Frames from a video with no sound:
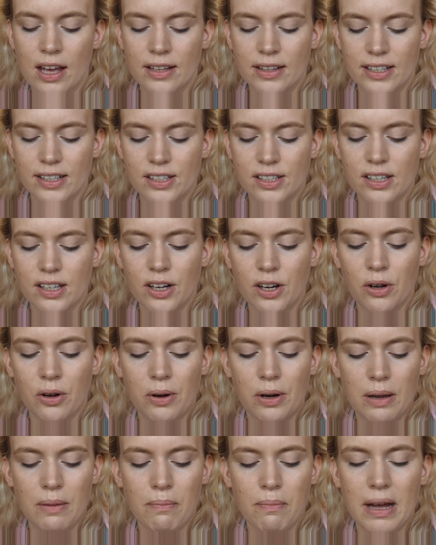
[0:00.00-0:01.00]
That's the
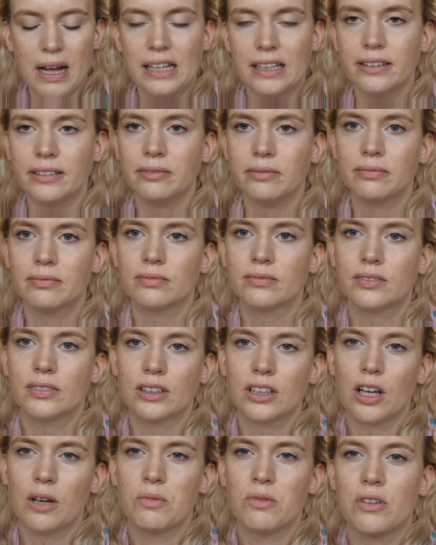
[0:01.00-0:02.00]
cream palette.
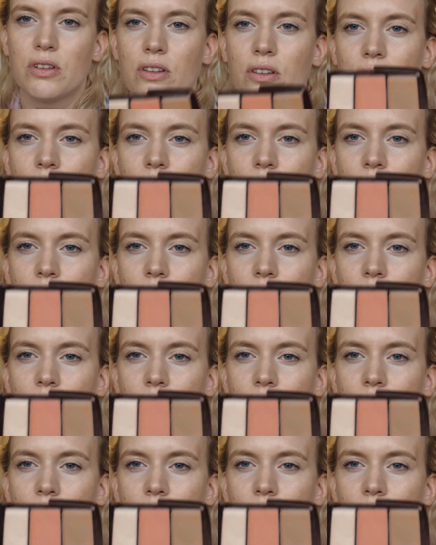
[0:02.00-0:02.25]
It comes in